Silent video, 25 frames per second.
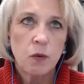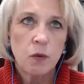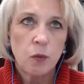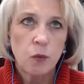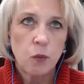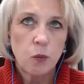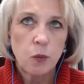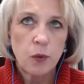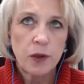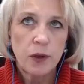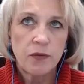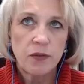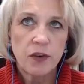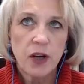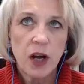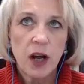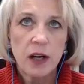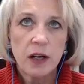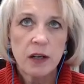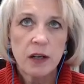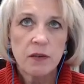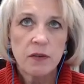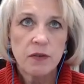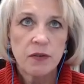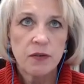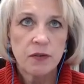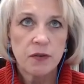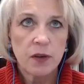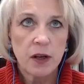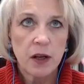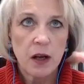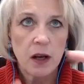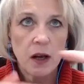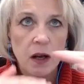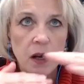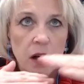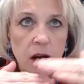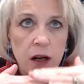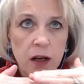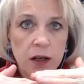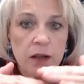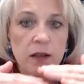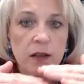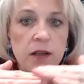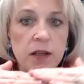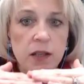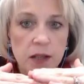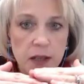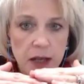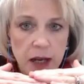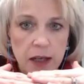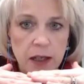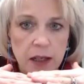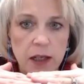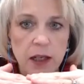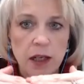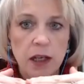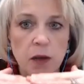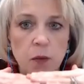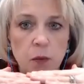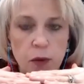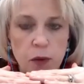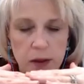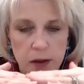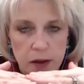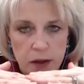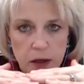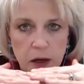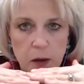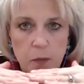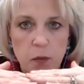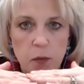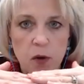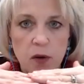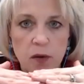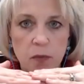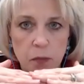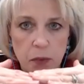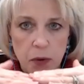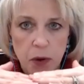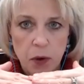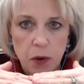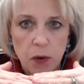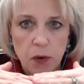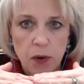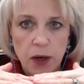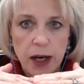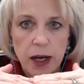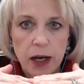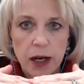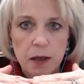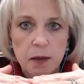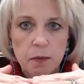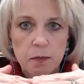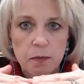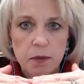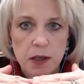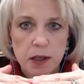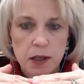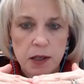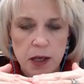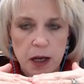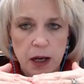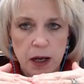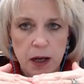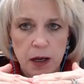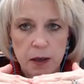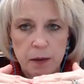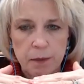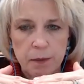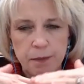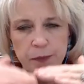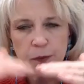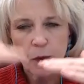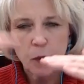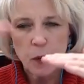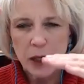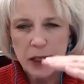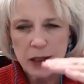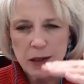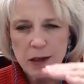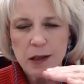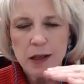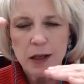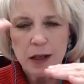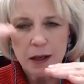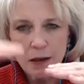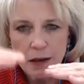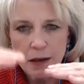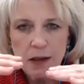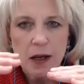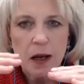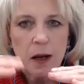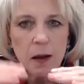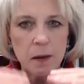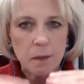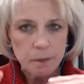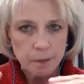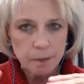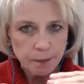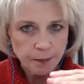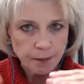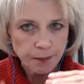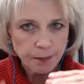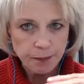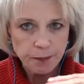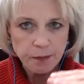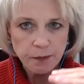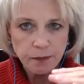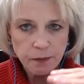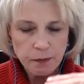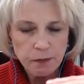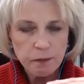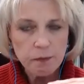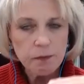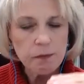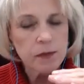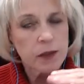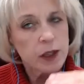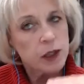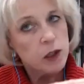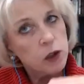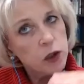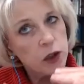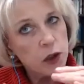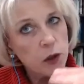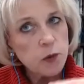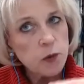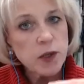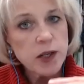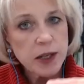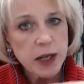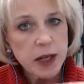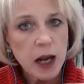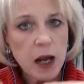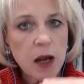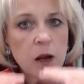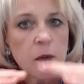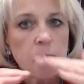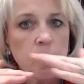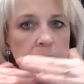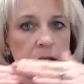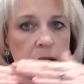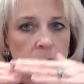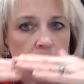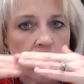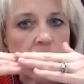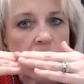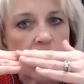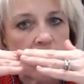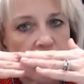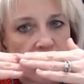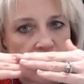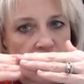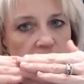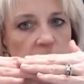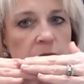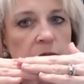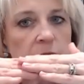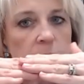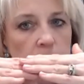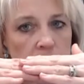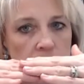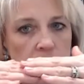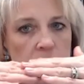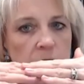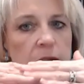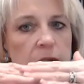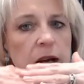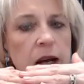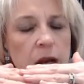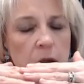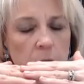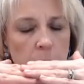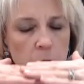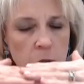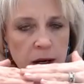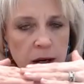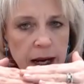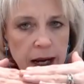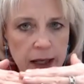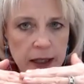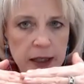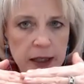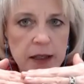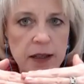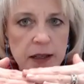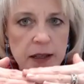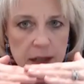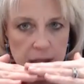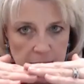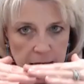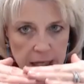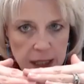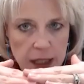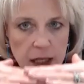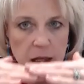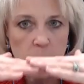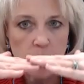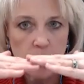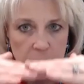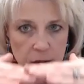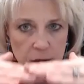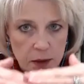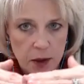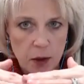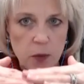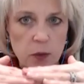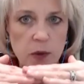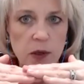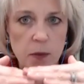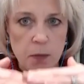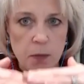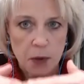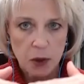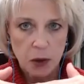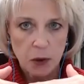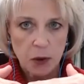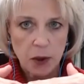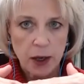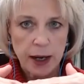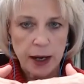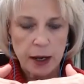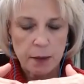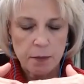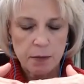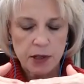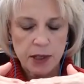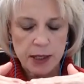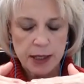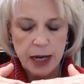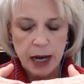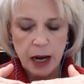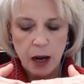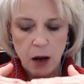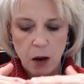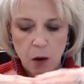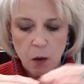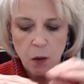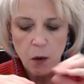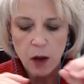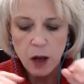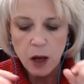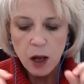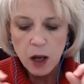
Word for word: we've kind of hung steady with the number of programs. We had seen some closed down, but I feel like we're hanging steady with those programs now.